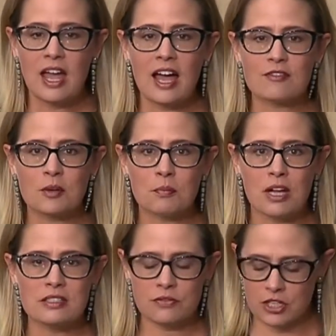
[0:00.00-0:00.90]
After
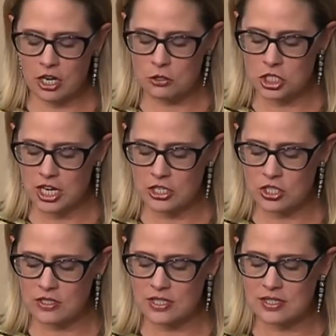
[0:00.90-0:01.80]
months of
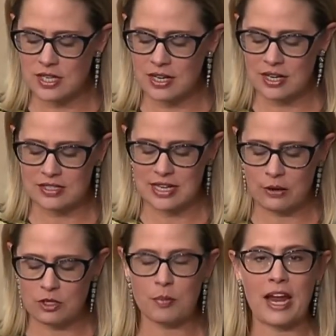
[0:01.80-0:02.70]
negotiations, the Senate has now
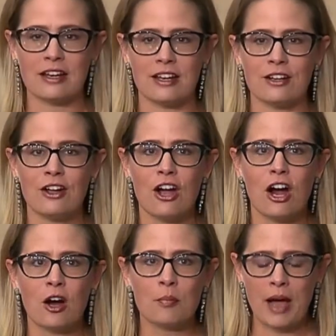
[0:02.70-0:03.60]
debated
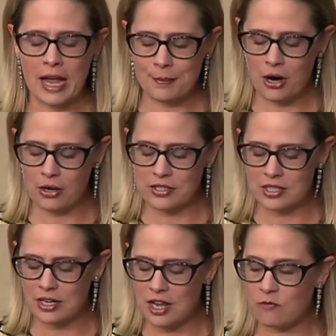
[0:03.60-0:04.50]
our
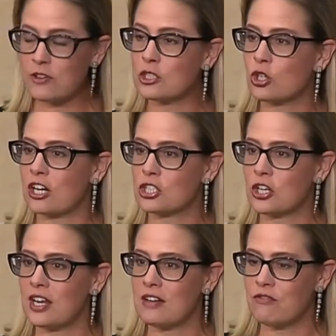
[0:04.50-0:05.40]
bipartisan
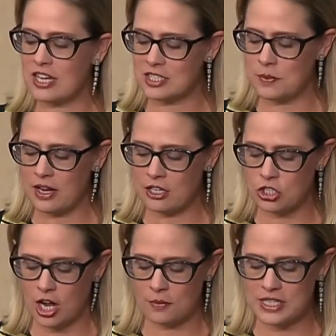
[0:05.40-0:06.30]
Infrastructure Investment and
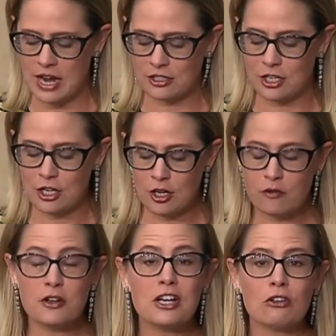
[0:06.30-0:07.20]
Jobs Act
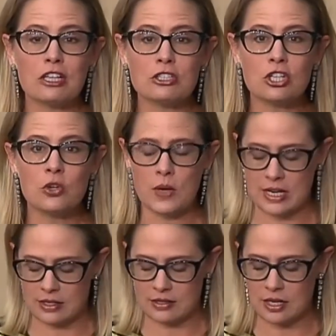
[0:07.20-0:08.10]
for nearly 2
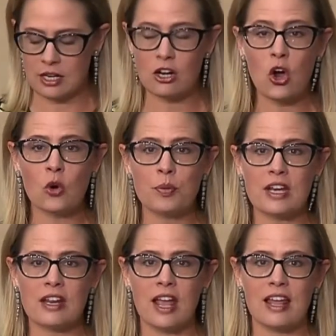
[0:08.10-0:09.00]
weeks in an
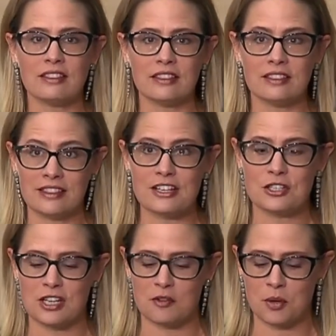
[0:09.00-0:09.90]
open and
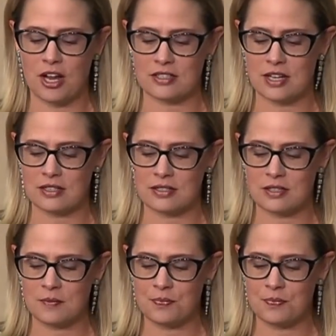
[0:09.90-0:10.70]
legislative process.